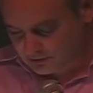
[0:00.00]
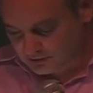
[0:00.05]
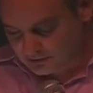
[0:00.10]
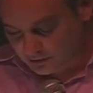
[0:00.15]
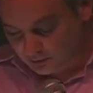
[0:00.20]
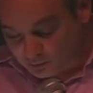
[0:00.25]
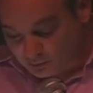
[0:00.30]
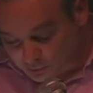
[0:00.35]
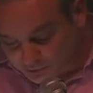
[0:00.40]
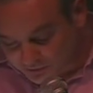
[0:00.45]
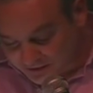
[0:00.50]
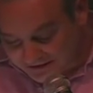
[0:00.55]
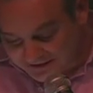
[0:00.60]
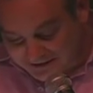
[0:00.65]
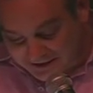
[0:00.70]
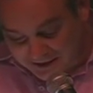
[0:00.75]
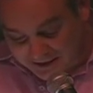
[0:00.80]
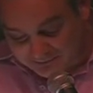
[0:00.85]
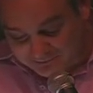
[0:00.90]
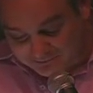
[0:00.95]
A cool
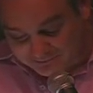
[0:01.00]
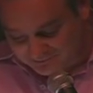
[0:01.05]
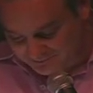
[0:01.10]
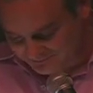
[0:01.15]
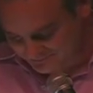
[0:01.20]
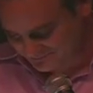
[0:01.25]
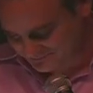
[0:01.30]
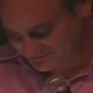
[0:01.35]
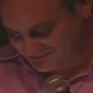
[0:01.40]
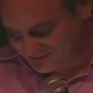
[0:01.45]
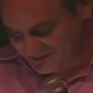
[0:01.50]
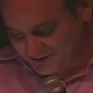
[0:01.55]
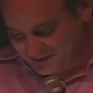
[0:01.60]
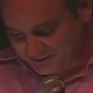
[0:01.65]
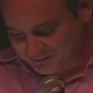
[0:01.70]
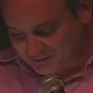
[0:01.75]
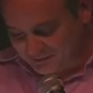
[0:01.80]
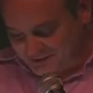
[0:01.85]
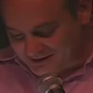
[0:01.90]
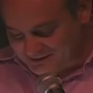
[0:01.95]
nickname,
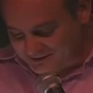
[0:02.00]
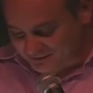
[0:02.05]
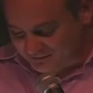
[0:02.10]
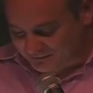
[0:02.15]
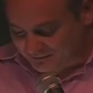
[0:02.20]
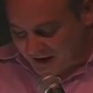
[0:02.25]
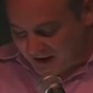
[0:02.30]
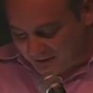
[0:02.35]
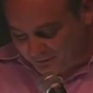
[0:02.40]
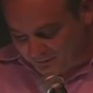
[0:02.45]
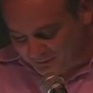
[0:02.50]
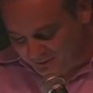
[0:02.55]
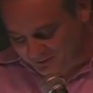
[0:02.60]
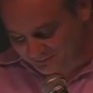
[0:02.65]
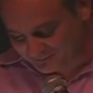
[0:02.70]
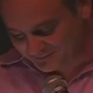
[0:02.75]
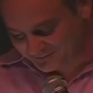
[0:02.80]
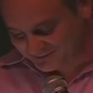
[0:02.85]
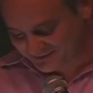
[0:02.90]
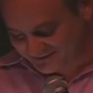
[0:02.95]
friends that followed
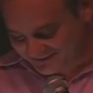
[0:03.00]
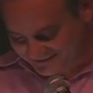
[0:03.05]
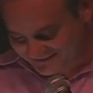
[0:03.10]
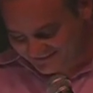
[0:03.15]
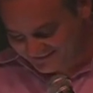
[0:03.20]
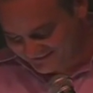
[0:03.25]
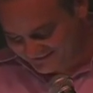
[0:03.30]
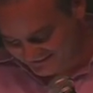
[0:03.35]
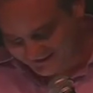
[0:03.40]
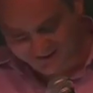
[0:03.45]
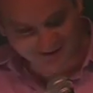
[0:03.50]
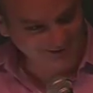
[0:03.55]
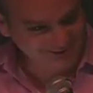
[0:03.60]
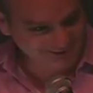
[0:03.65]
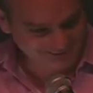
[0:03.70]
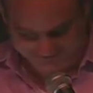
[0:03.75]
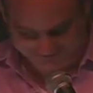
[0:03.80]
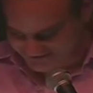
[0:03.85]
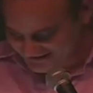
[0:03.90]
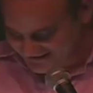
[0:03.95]
him, thank you,
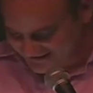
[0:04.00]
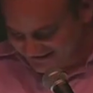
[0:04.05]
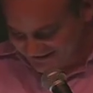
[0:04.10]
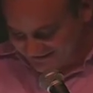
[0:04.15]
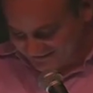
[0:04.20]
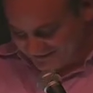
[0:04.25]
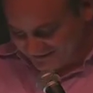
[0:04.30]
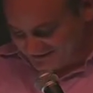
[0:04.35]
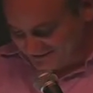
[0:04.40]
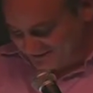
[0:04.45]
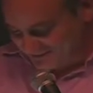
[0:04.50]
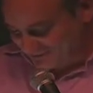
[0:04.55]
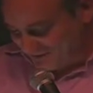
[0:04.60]
friends that